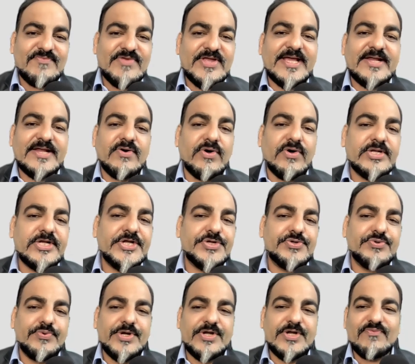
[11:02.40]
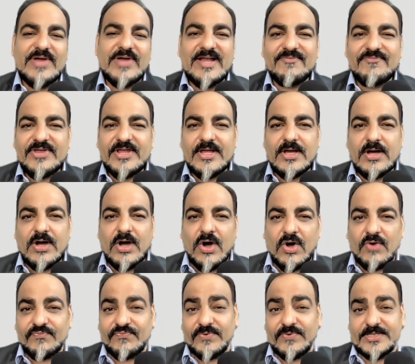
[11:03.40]
we can only do it when we
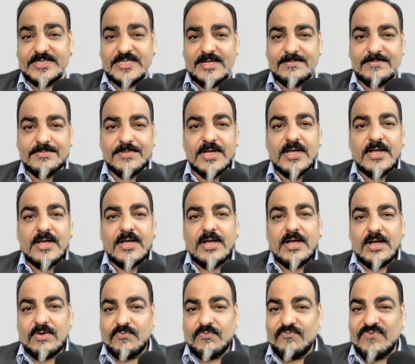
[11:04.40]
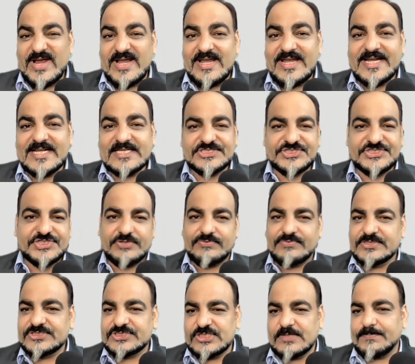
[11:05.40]
offer them wellness
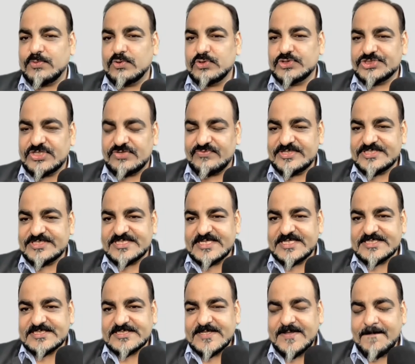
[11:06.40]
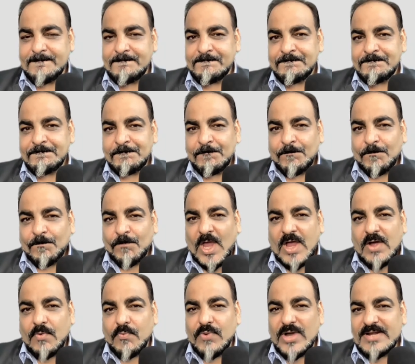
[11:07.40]
driven support services.
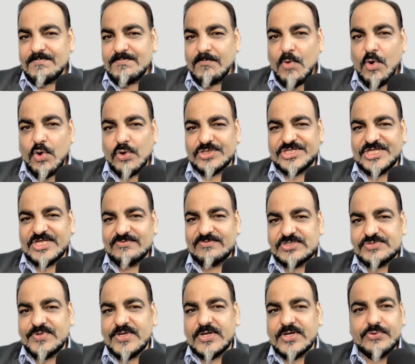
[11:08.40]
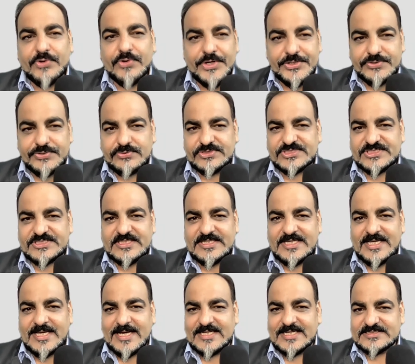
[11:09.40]
One more thing which we are going to
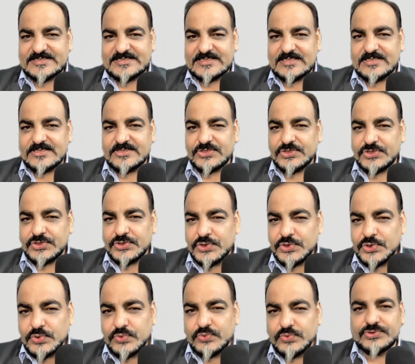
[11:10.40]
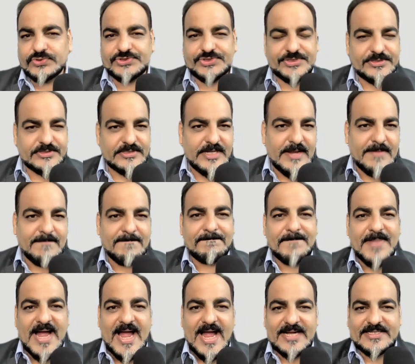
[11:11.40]
see as a huge
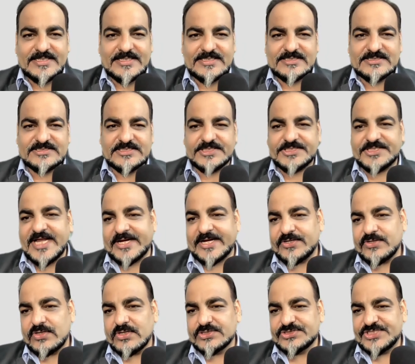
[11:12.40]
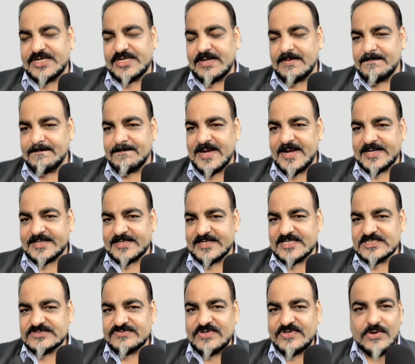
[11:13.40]
impact is the technology impact.
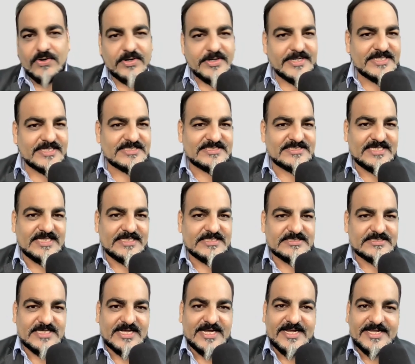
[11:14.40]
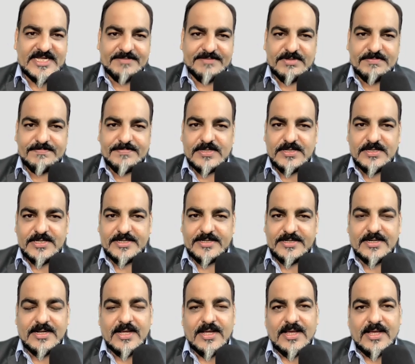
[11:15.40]
And as we already see, this ITB Berlin